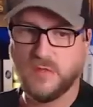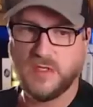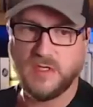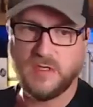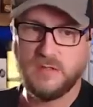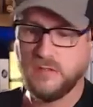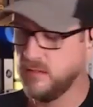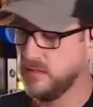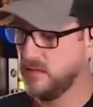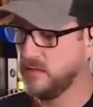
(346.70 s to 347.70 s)
it in.
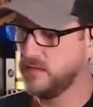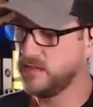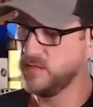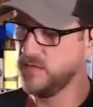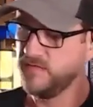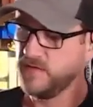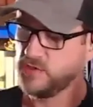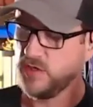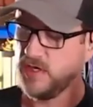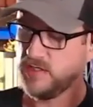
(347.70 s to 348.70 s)
Move the
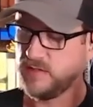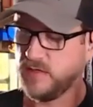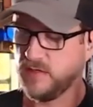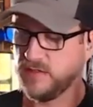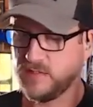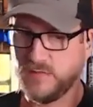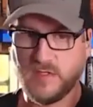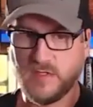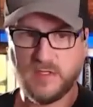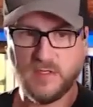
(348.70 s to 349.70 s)
drink so I don't
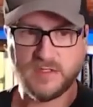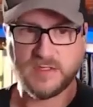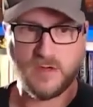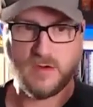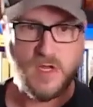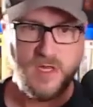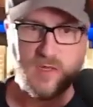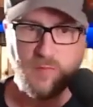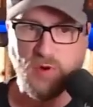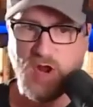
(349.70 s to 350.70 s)
spill it. Let's go.
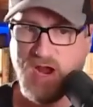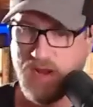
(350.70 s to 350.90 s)
The prime